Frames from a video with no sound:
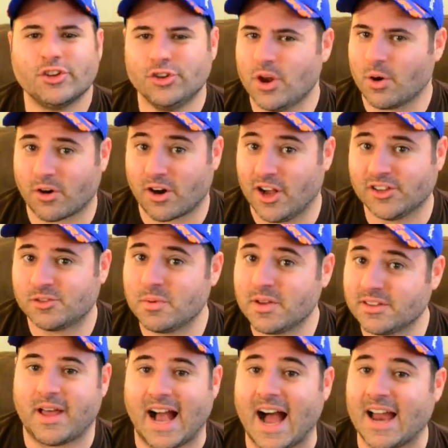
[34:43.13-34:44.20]
You know her
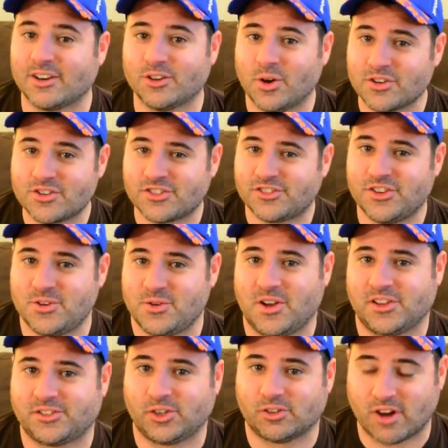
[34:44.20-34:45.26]
husband. By hot and gorgeous to you
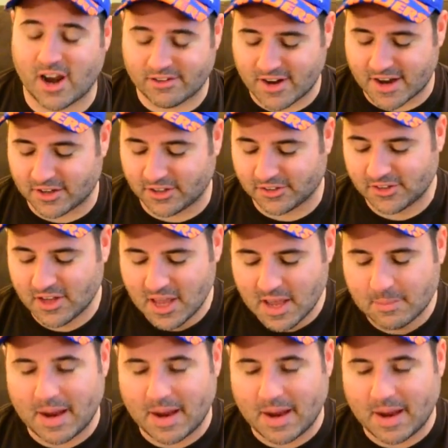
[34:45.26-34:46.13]
also, Ryan Reynolds.